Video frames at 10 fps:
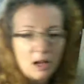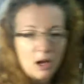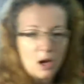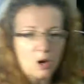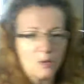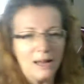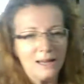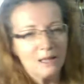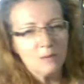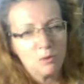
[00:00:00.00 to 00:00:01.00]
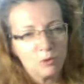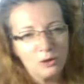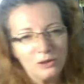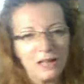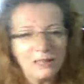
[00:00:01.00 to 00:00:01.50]
All right,
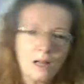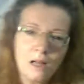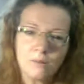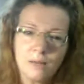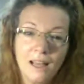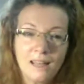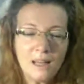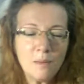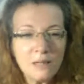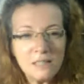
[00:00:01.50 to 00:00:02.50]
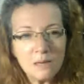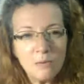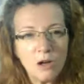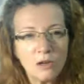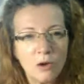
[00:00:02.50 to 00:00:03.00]
KimOverholt.com. Yeah, please come
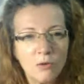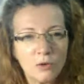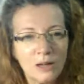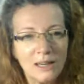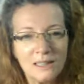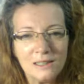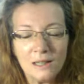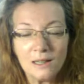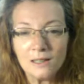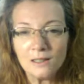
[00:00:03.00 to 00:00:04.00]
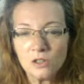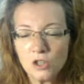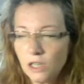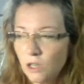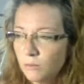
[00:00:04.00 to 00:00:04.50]
on over and
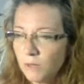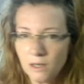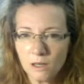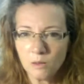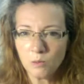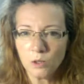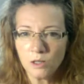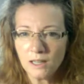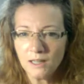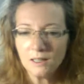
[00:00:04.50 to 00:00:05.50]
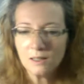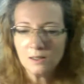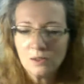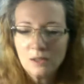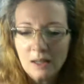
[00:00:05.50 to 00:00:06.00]
check out my artwork. And
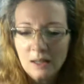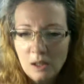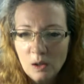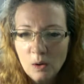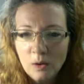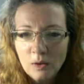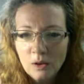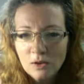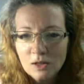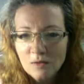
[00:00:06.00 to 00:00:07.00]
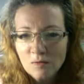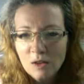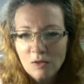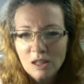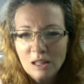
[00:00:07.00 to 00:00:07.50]
if you
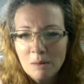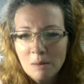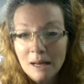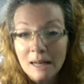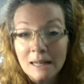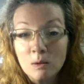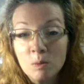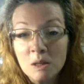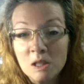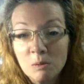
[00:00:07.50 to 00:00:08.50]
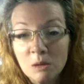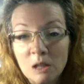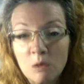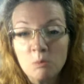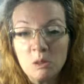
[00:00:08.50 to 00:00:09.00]
think maybe I could be something that
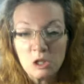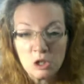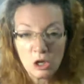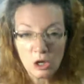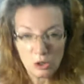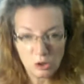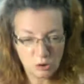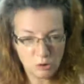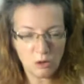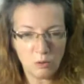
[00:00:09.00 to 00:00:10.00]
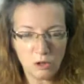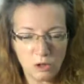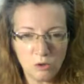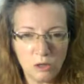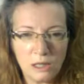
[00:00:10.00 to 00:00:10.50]
would be suiting what
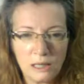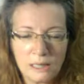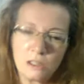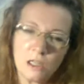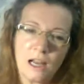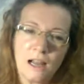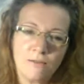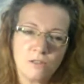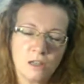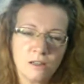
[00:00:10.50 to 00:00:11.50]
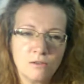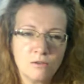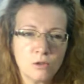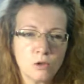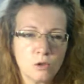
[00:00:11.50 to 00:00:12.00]
you'd like to have done
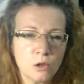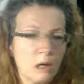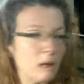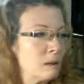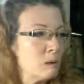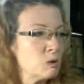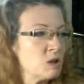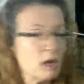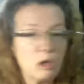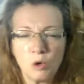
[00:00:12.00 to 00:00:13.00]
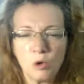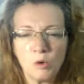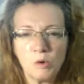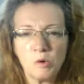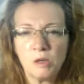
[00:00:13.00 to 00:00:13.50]
for, say, your